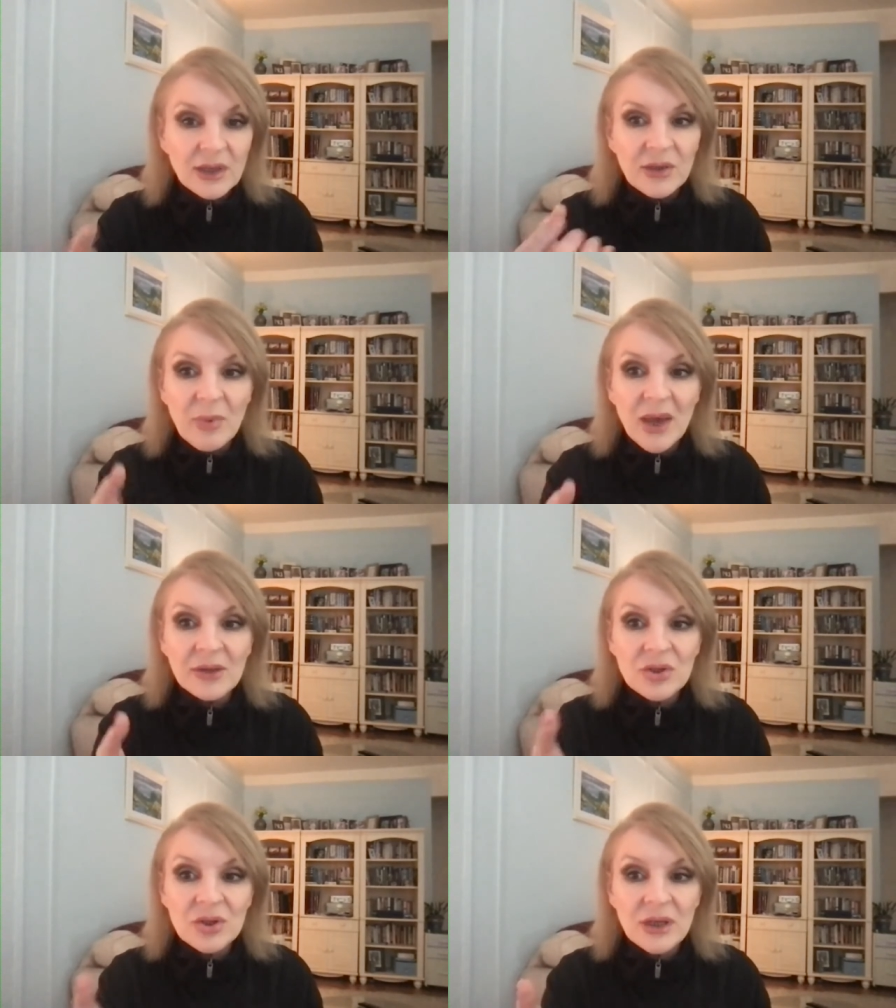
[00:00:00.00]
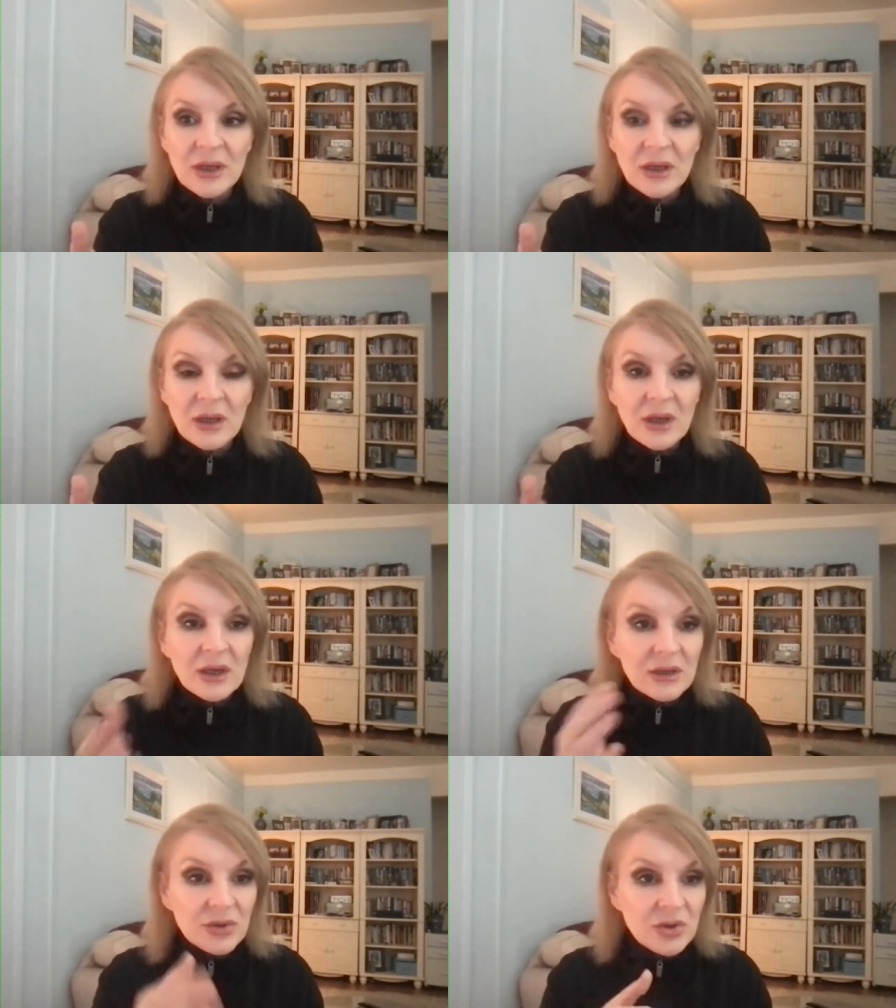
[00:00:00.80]
The banshee
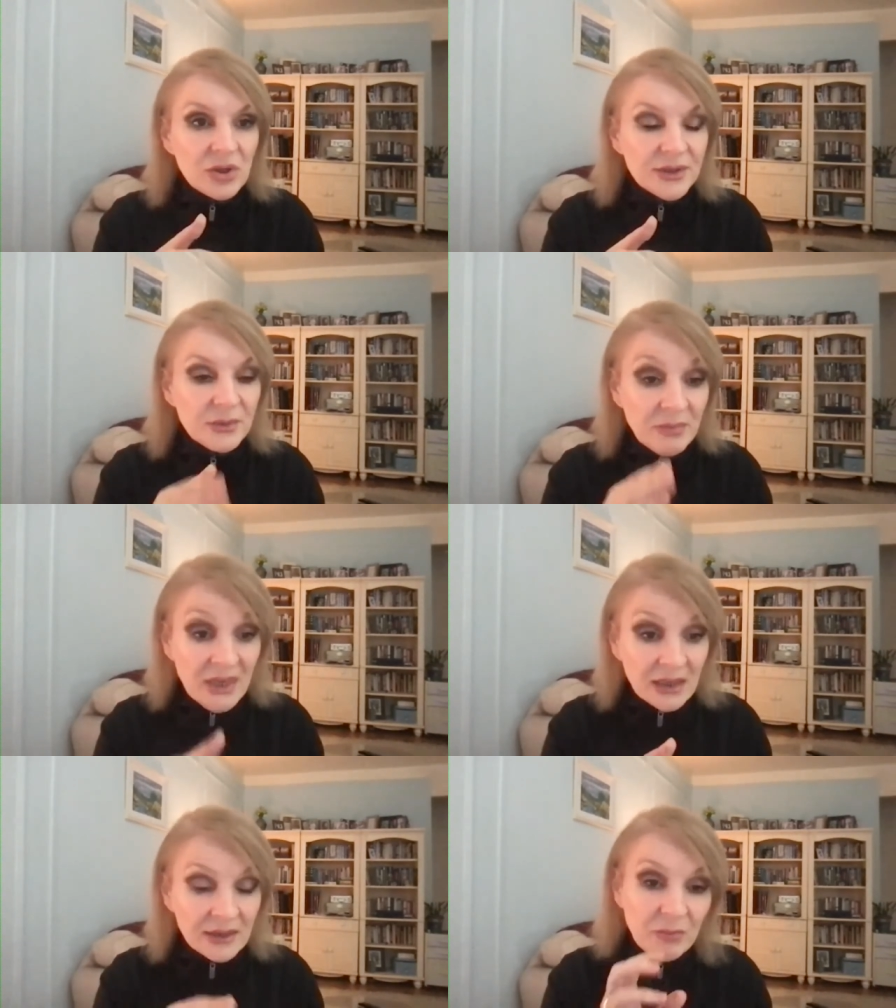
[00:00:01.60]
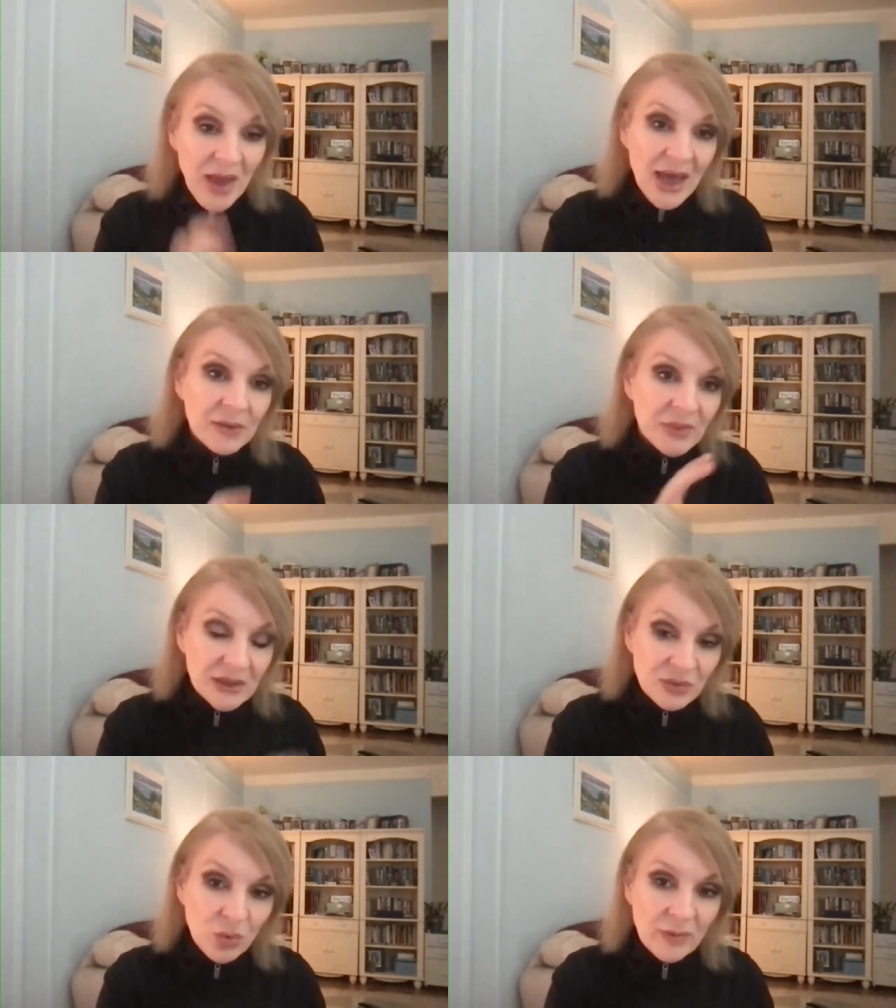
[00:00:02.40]
is just means, ban
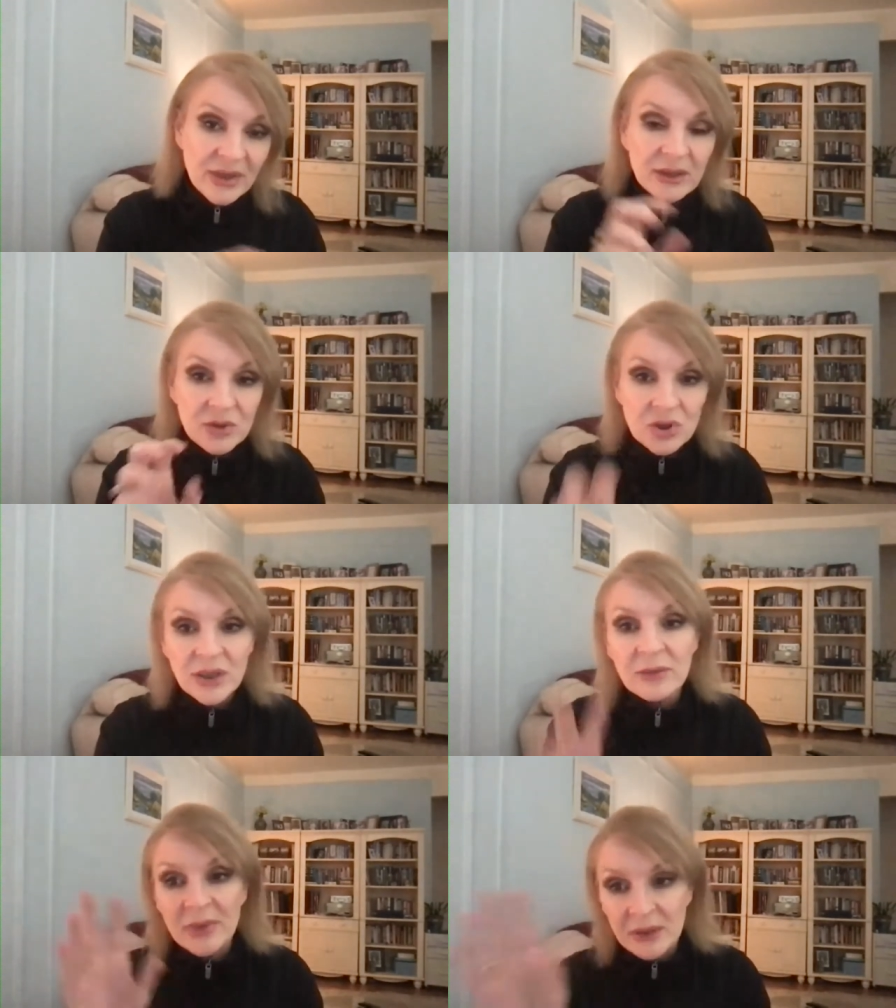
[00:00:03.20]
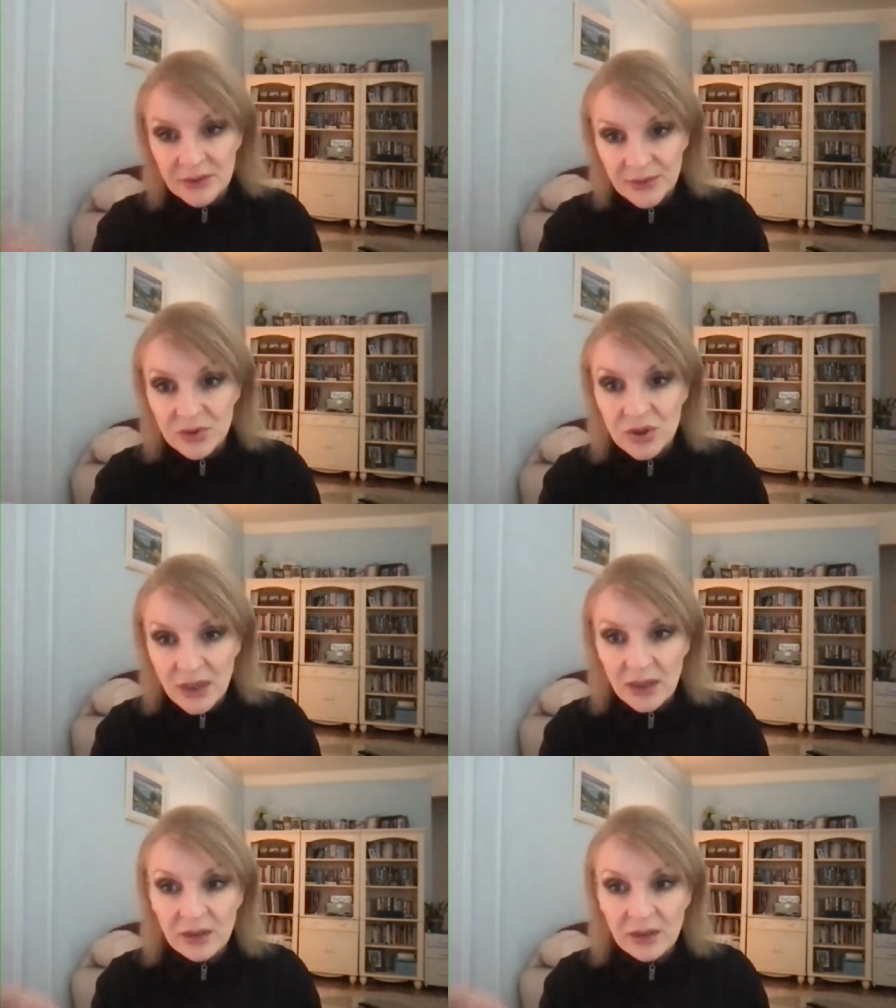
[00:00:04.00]
means woman, and she means the she,